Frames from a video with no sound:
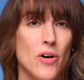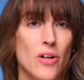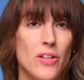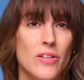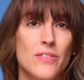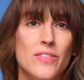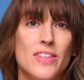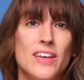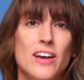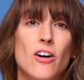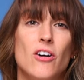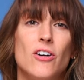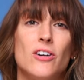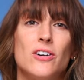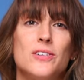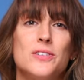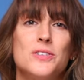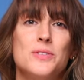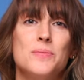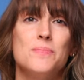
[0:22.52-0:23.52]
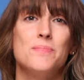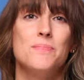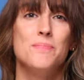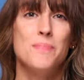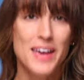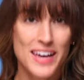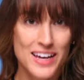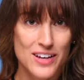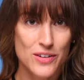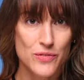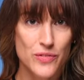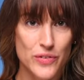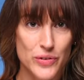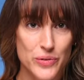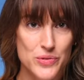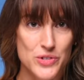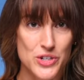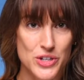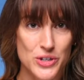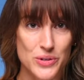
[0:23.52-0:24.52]
all of the R's may
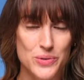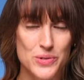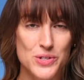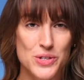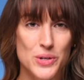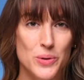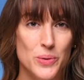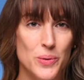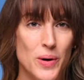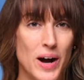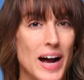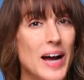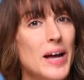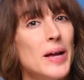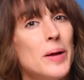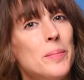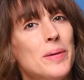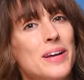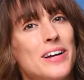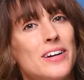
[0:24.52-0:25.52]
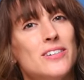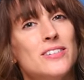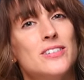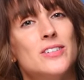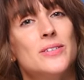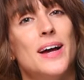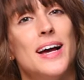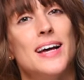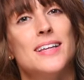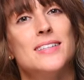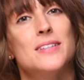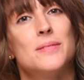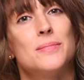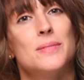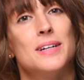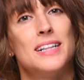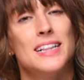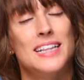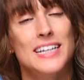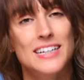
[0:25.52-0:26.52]
confuse you, so I am here to add
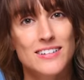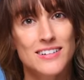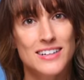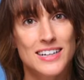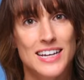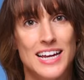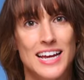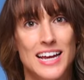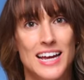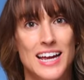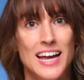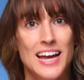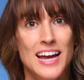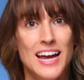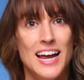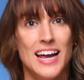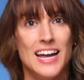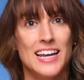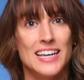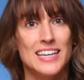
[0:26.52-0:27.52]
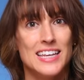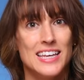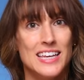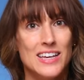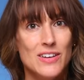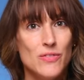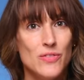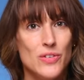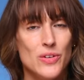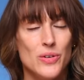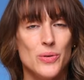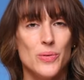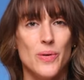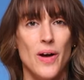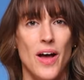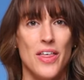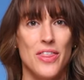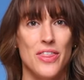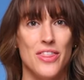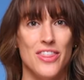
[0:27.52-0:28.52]
some clarity and give
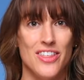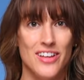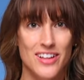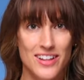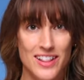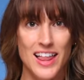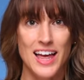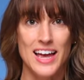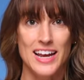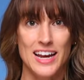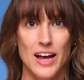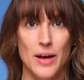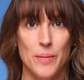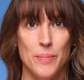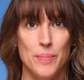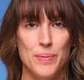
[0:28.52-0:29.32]
you the lineup.